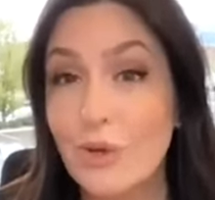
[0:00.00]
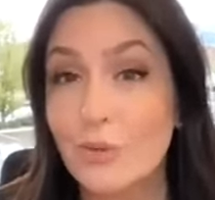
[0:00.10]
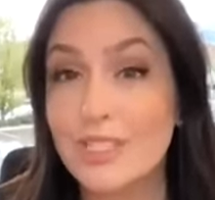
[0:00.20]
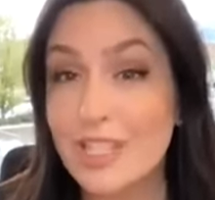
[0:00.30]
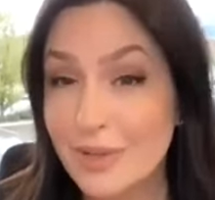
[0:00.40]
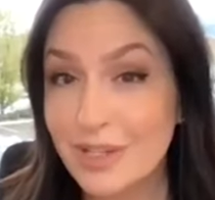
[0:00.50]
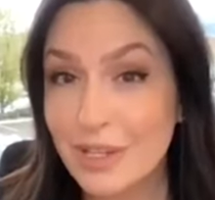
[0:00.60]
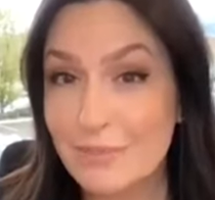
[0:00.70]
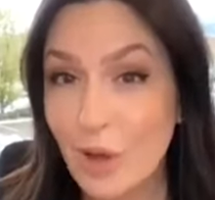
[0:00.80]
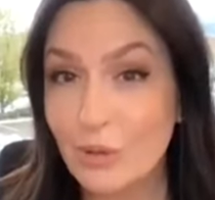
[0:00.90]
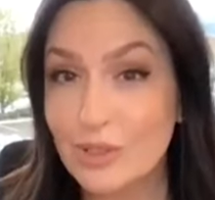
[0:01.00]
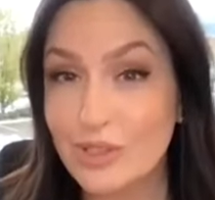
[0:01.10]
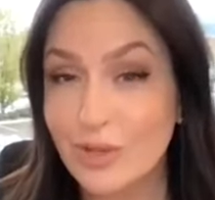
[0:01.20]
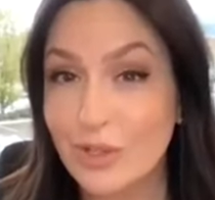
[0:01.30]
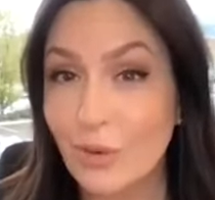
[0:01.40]
We typically
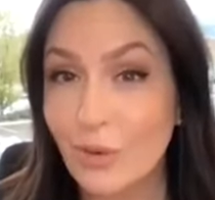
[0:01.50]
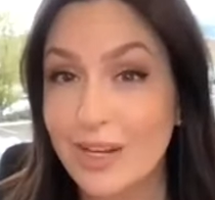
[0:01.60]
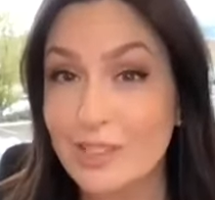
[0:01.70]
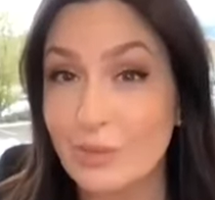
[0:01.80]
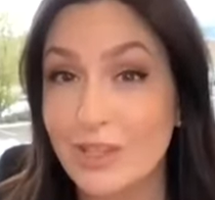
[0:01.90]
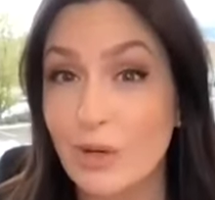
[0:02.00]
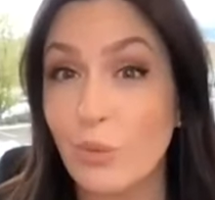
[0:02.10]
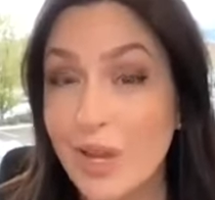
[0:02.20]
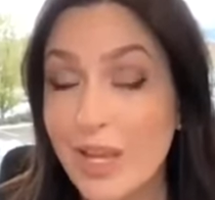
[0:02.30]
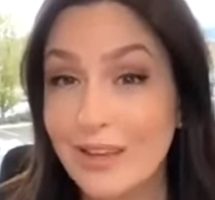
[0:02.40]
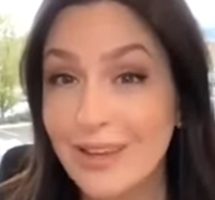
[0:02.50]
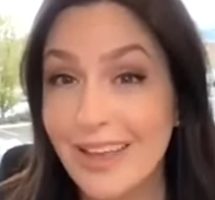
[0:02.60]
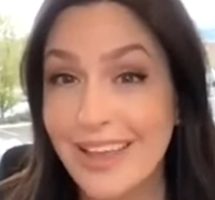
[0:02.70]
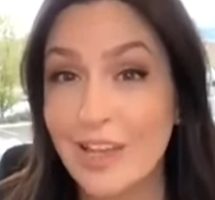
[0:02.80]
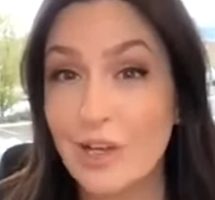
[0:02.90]
post the recordings within a week
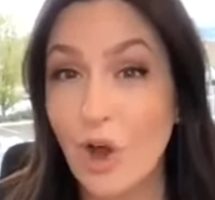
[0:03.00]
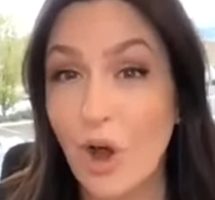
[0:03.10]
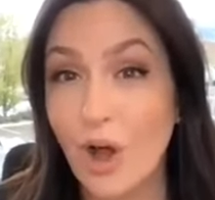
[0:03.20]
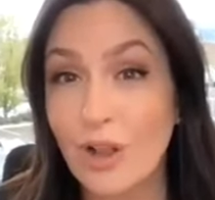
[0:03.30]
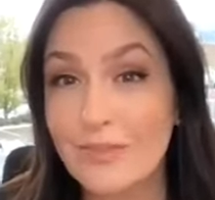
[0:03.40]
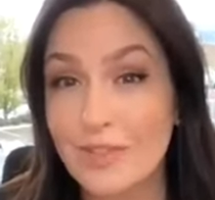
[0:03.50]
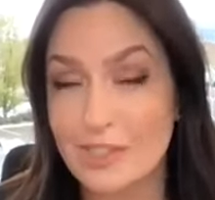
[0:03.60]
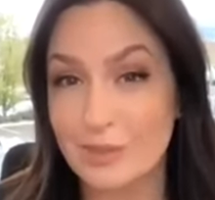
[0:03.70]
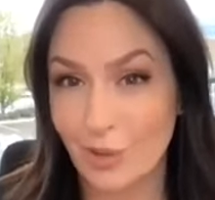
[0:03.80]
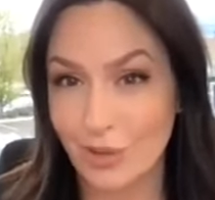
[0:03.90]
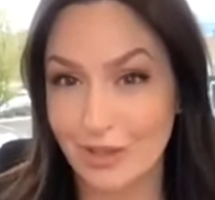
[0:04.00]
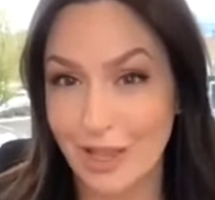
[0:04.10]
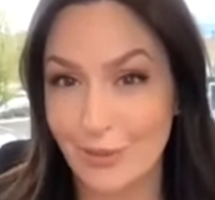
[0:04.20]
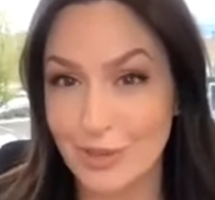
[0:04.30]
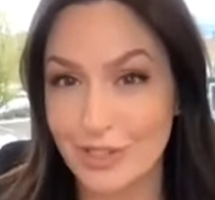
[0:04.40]
in all of the supported
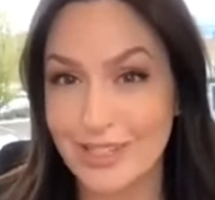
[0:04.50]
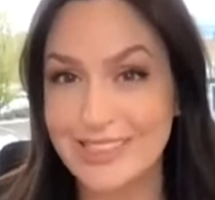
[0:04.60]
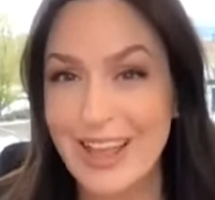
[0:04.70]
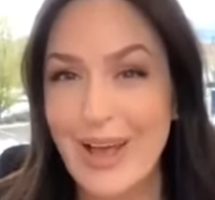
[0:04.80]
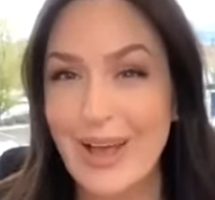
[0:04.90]
languages,